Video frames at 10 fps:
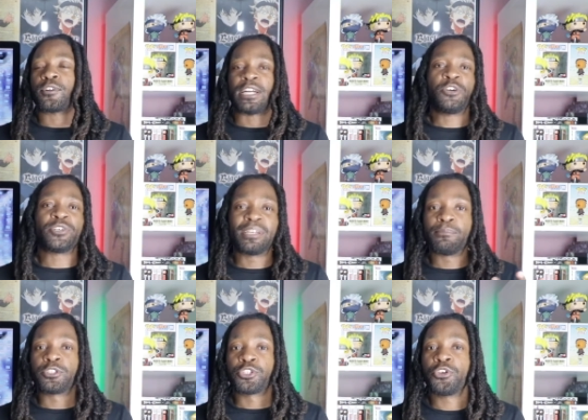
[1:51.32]
I know it's
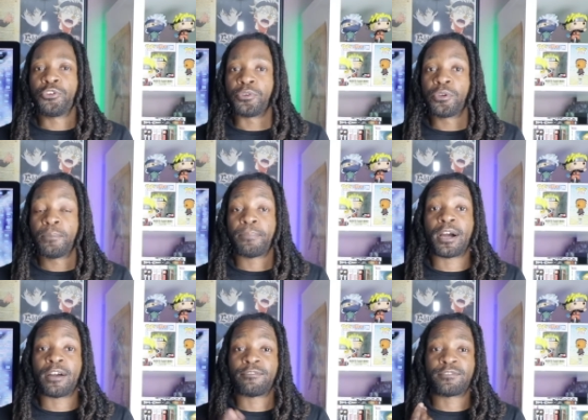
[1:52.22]
number 2, but
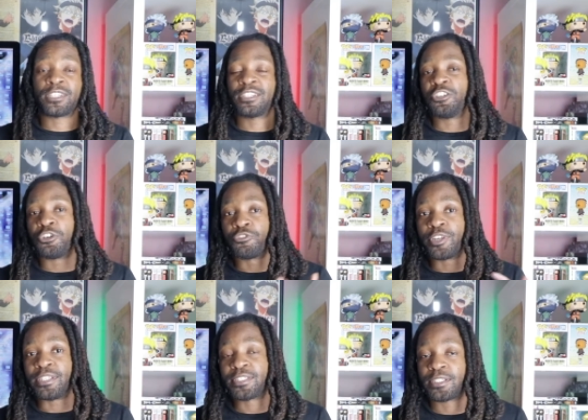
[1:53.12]
I've done a little
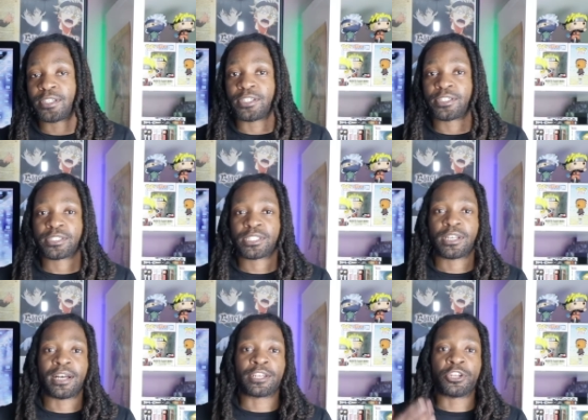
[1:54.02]
research.
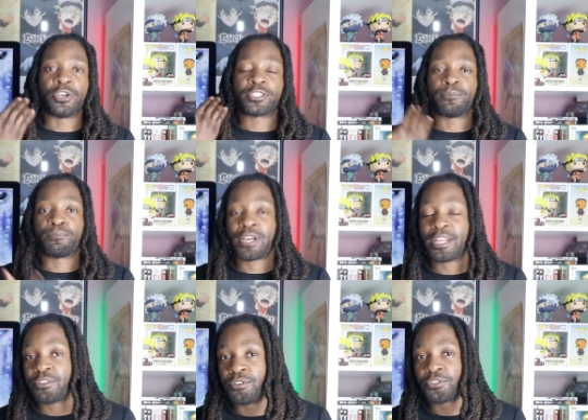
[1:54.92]
I know it's a
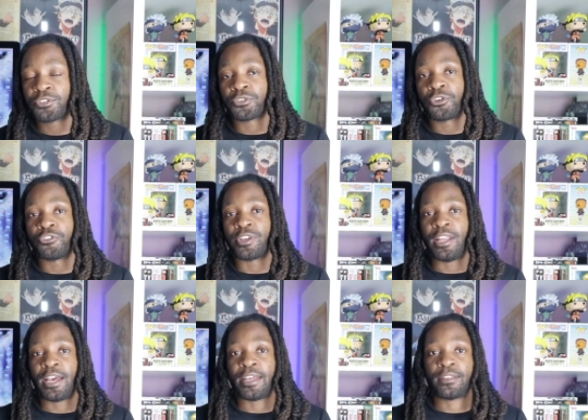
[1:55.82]
brand new
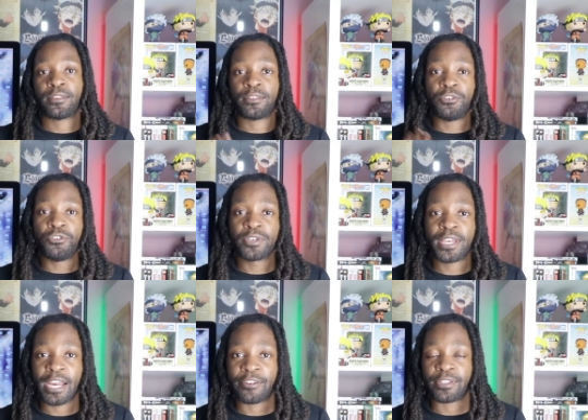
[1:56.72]
storyline, new
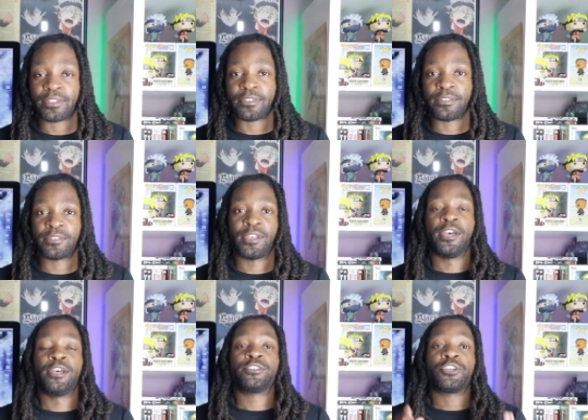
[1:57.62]
characters,
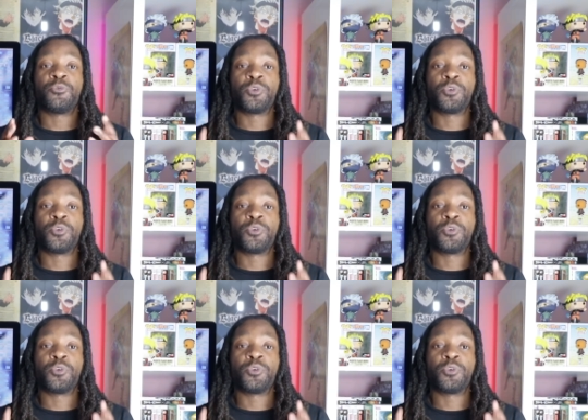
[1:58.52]
so you